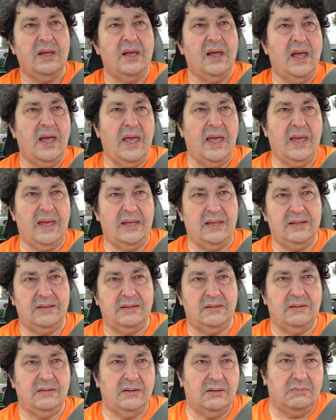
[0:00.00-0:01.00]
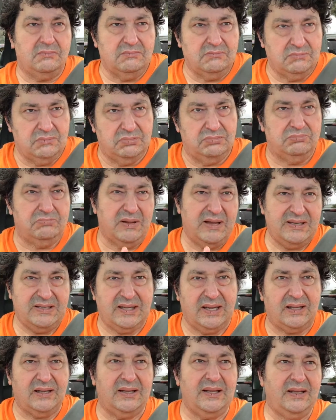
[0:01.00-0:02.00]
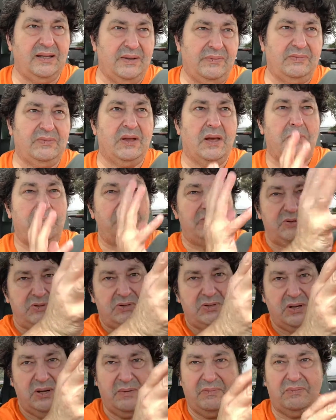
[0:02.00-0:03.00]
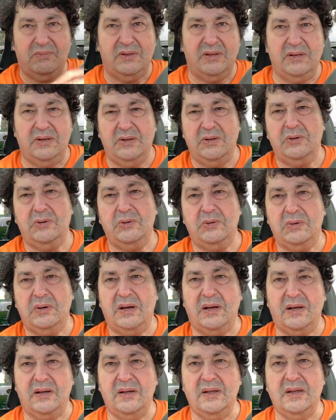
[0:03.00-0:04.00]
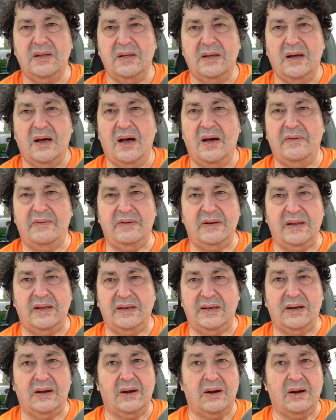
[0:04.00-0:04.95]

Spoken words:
and basically lift up and shove the new oven in there.